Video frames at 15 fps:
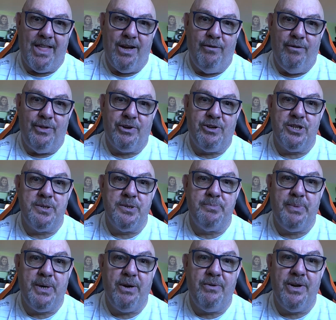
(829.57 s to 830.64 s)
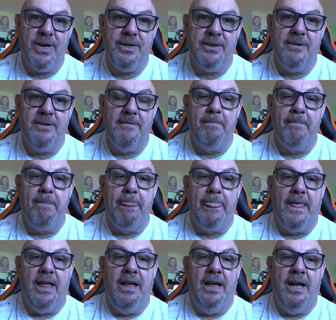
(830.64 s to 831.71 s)
over the Christmas period,
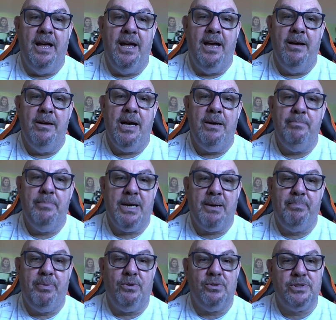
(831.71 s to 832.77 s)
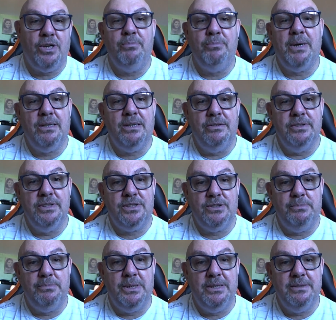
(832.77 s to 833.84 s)
but I put a stone back on this
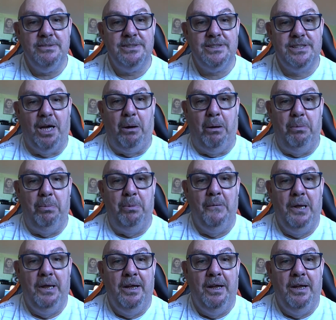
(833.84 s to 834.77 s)
summer. So